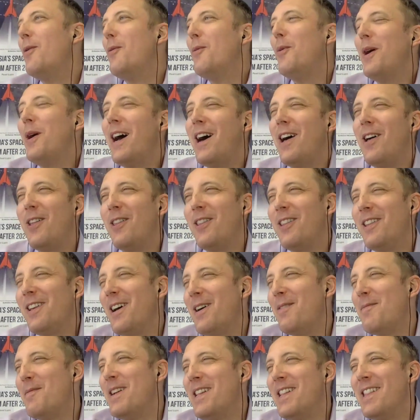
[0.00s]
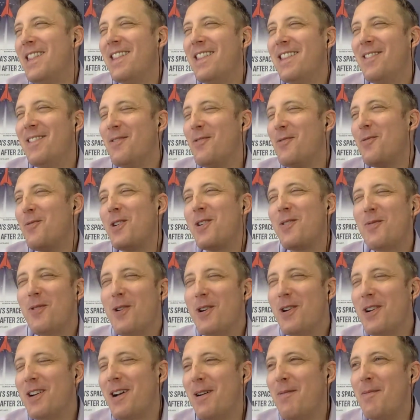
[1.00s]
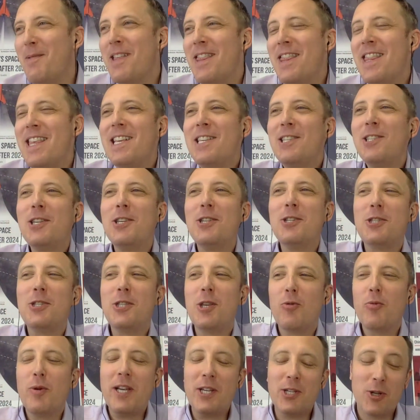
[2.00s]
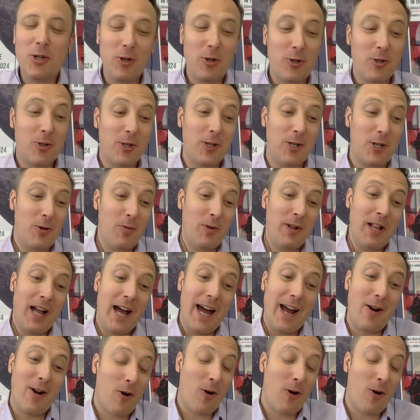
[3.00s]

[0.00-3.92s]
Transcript: Well, I mean, this is the research that you and I